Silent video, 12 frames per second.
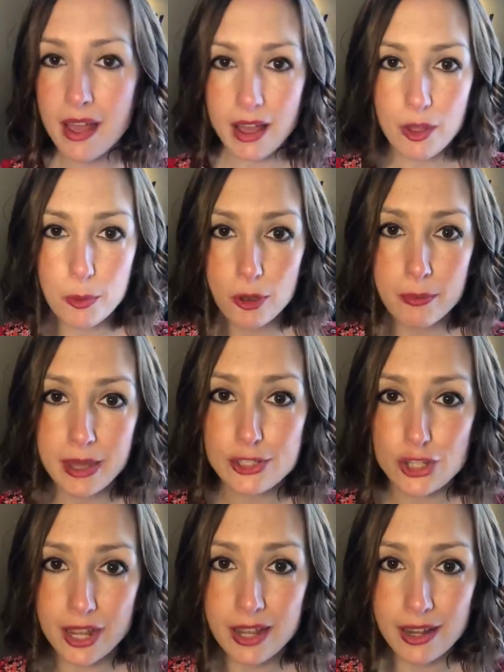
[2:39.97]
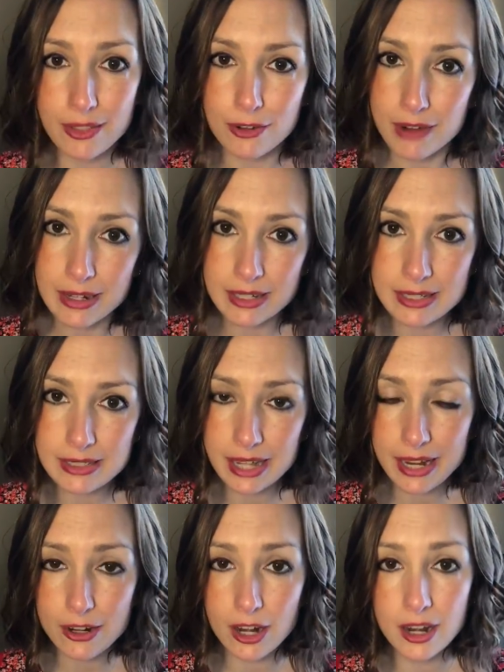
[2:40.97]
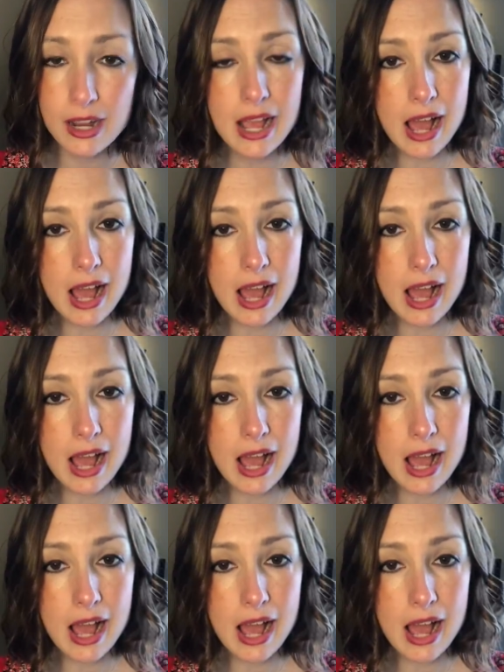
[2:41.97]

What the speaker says: I'll put my chicken in the red container,